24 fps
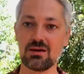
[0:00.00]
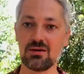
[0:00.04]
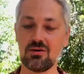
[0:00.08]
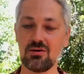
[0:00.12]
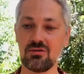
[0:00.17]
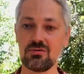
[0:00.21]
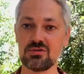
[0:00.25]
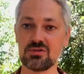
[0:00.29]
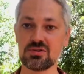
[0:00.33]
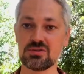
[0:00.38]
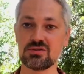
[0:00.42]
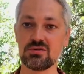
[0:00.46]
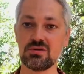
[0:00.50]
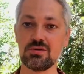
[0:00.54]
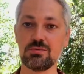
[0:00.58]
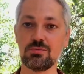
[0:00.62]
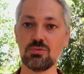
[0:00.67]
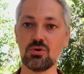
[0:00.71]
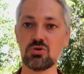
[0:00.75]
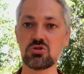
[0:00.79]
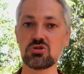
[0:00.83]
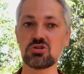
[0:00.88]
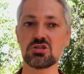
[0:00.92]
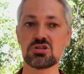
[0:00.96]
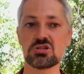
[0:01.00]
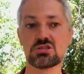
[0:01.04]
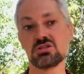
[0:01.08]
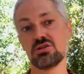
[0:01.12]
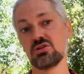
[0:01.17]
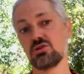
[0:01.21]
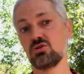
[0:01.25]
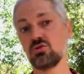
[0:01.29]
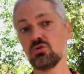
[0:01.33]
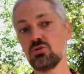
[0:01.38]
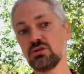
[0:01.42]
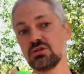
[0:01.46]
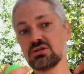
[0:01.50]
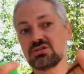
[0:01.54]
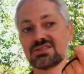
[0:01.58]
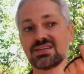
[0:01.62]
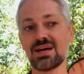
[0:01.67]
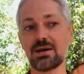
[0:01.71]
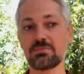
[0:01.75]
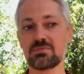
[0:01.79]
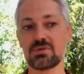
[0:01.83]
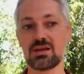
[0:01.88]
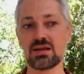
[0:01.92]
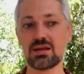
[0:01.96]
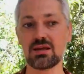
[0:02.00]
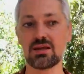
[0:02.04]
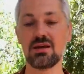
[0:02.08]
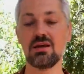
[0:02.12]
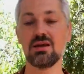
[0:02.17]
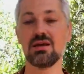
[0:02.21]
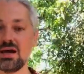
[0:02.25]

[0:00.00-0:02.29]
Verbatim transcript: of this rhythm, not just doing something.